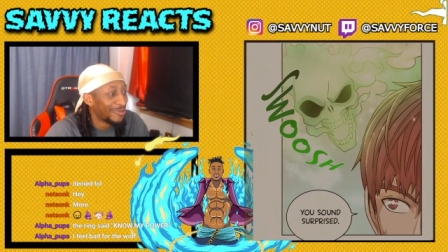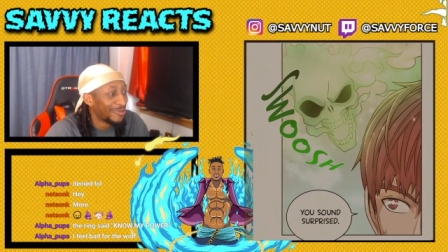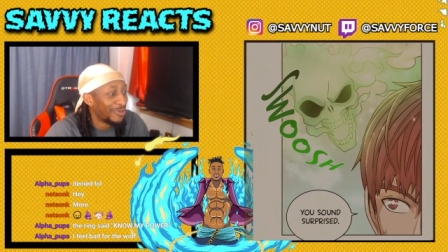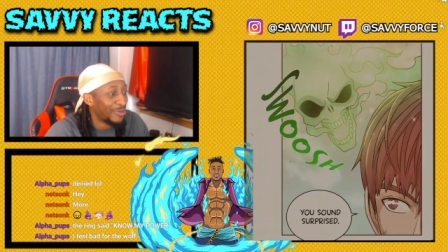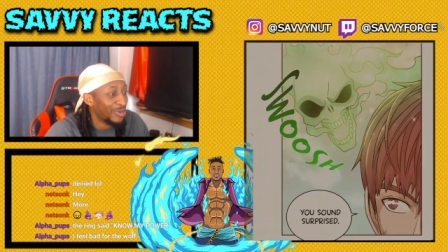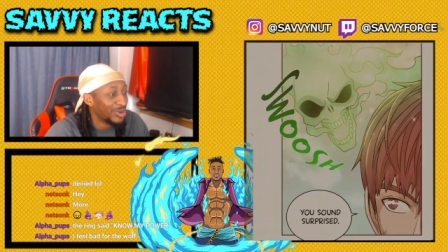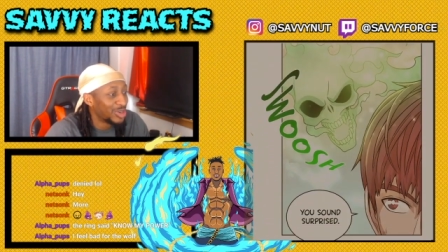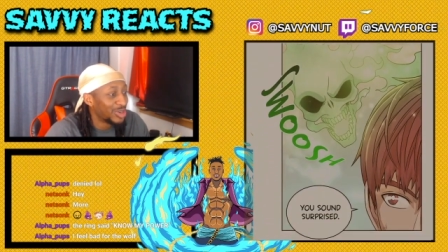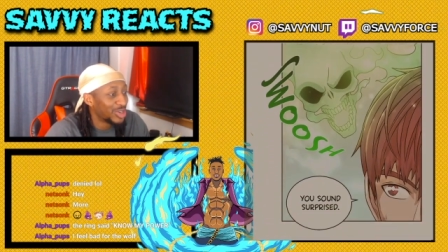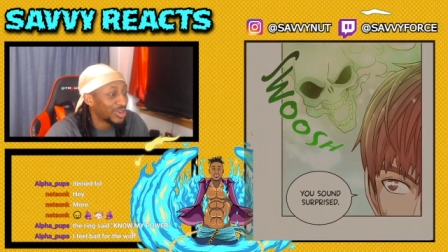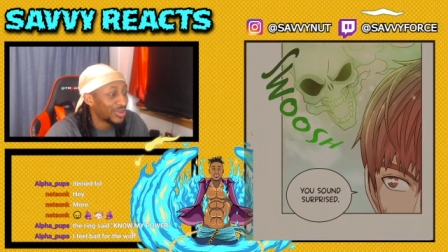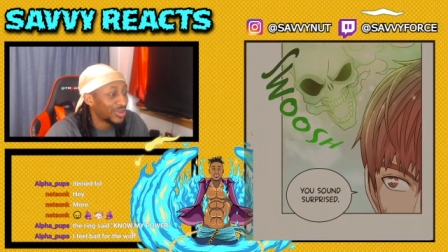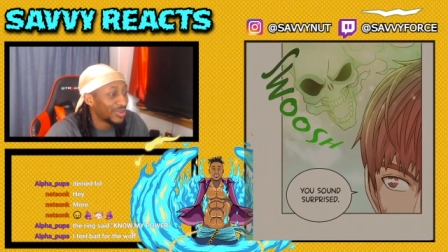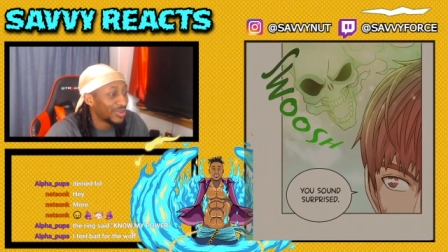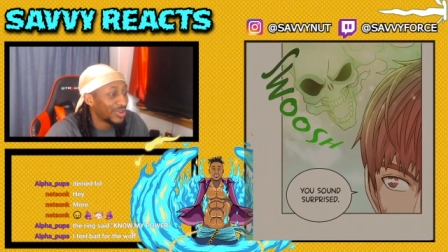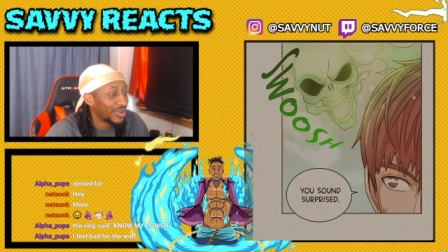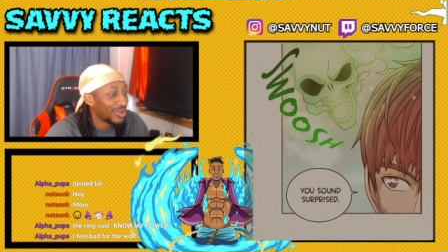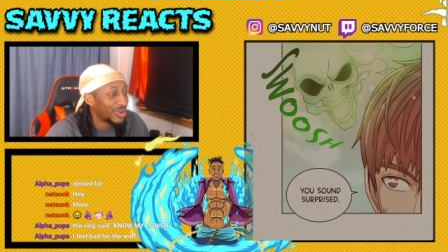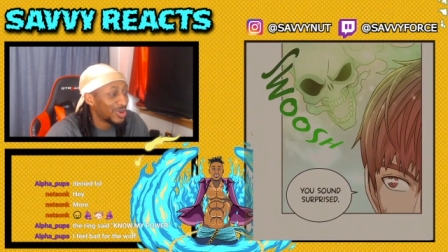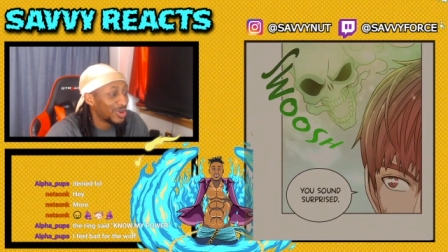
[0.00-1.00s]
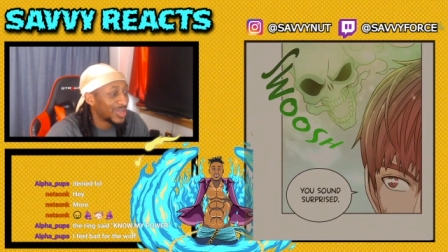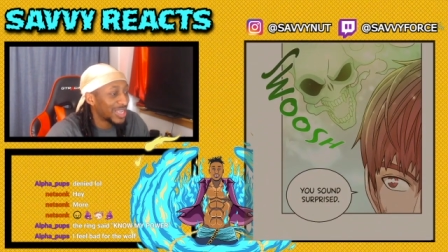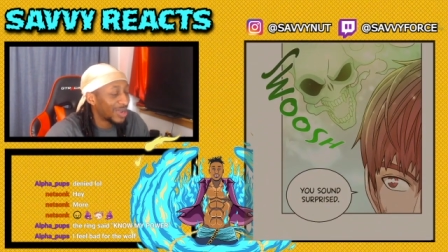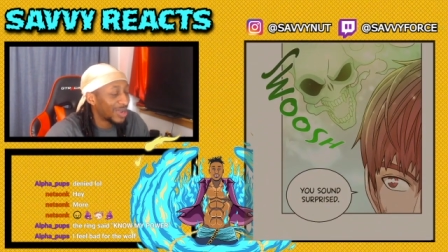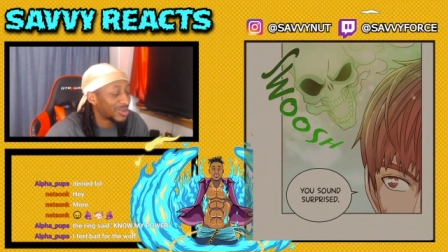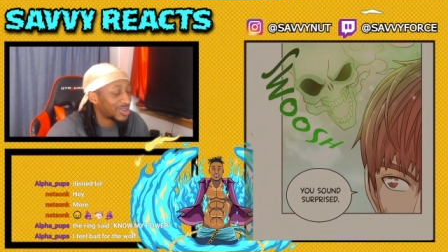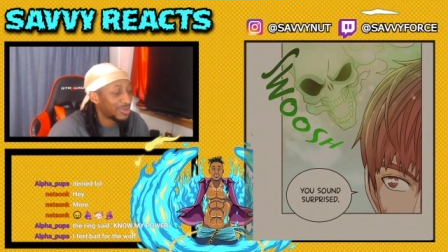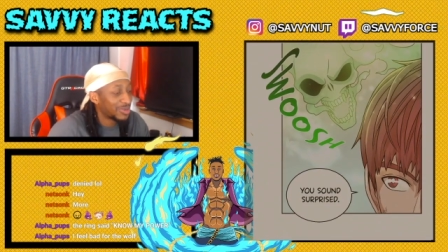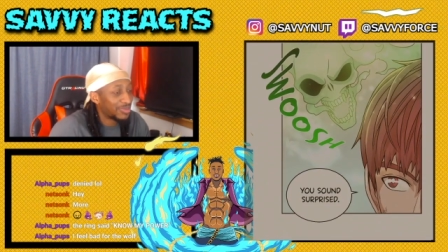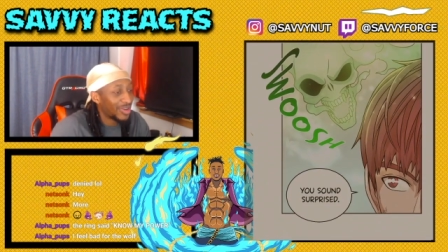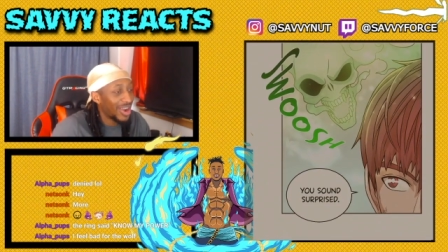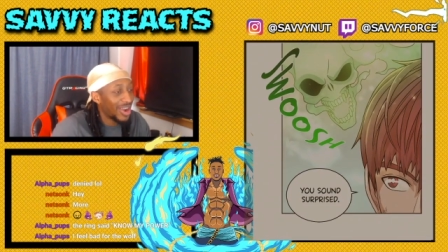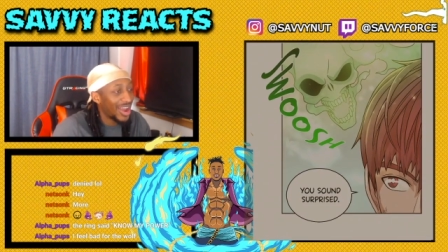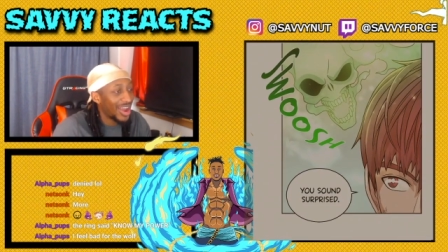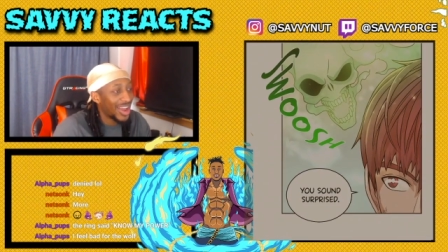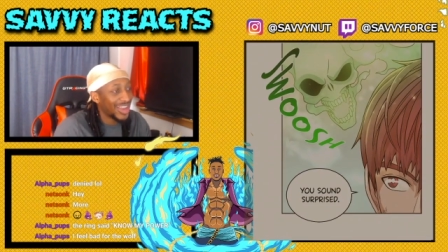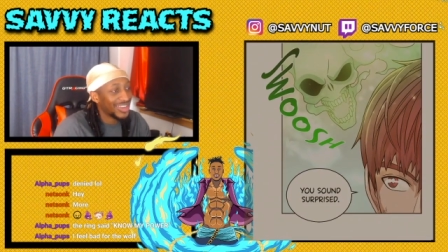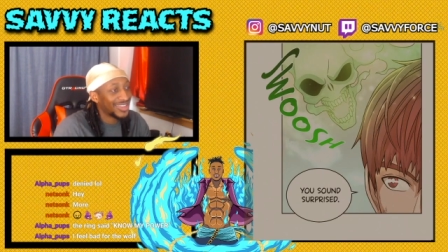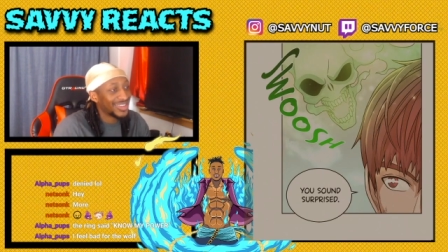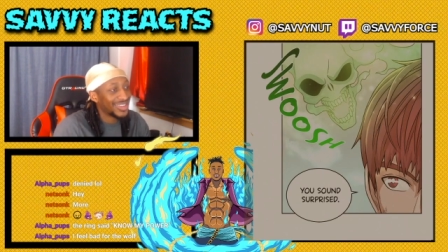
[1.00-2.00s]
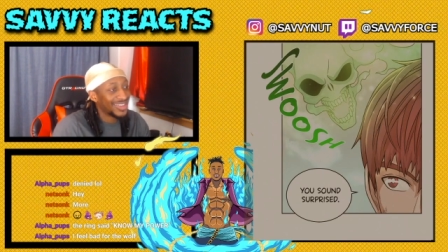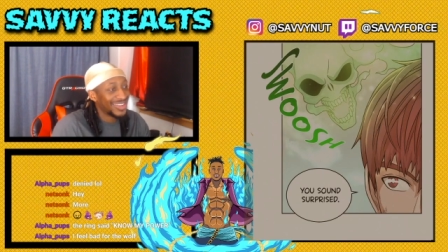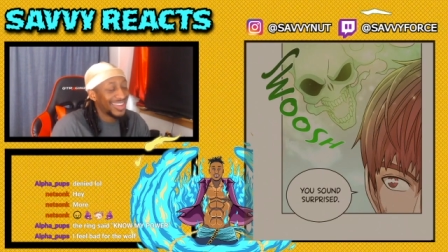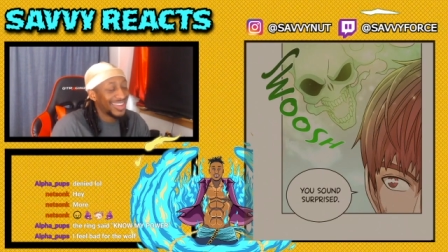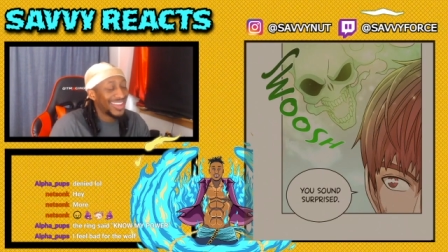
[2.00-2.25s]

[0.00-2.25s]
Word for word: Whoosh. You sound surprised.